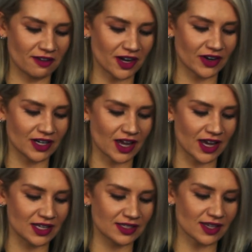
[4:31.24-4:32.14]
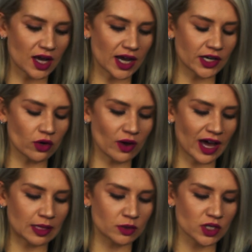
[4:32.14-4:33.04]
Very nice. I know
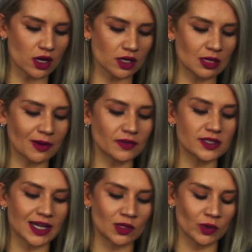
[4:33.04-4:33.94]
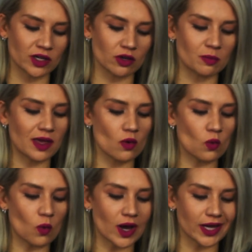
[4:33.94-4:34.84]
Adam was talking about the date window
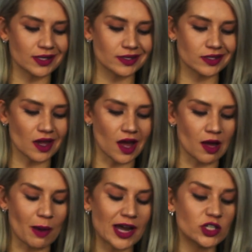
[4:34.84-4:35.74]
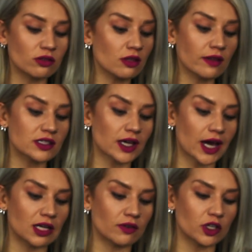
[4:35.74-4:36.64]
being white. I do think that's
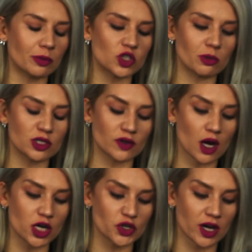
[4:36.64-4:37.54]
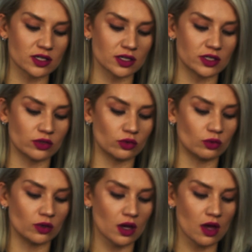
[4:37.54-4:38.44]
kind of a little bit too much of a contrast in
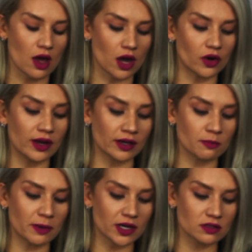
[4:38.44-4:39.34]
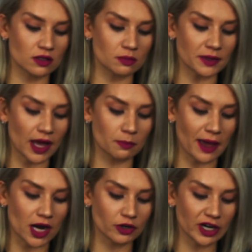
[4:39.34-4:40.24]
comparison to the black
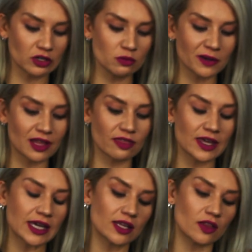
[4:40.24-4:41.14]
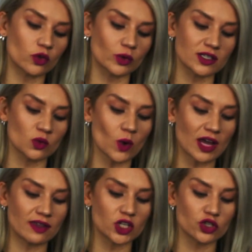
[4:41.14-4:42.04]
background, but I think the reason why
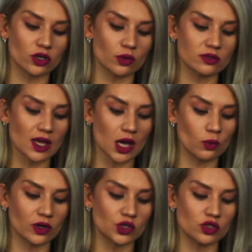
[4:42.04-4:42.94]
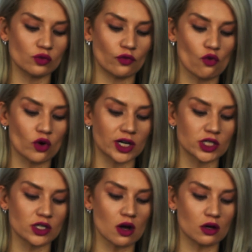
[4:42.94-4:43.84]
they chose that was for it
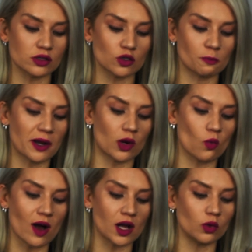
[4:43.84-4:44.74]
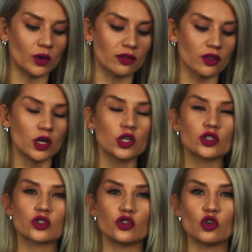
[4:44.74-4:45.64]
to also pair well with
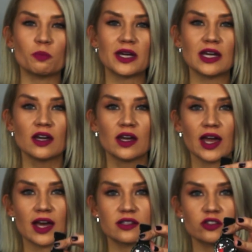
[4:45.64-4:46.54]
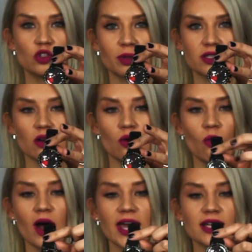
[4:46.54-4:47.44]
Snoopy, as Snoopy's all
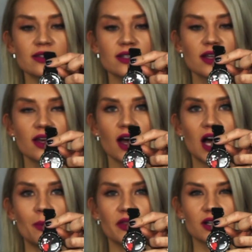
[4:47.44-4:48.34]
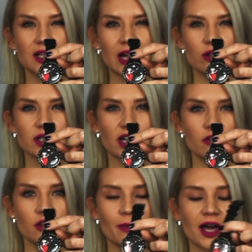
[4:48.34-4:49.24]
white, and the clouds kind of
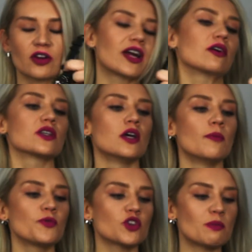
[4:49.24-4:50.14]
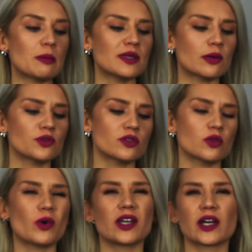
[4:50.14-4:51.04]
in the background. So maybe that was just a
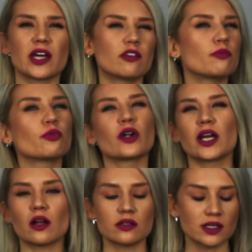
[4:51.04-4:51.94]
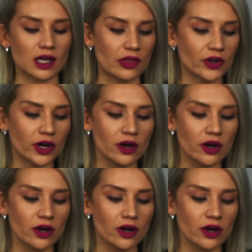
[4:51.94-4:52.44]
way to kind of bring it all together.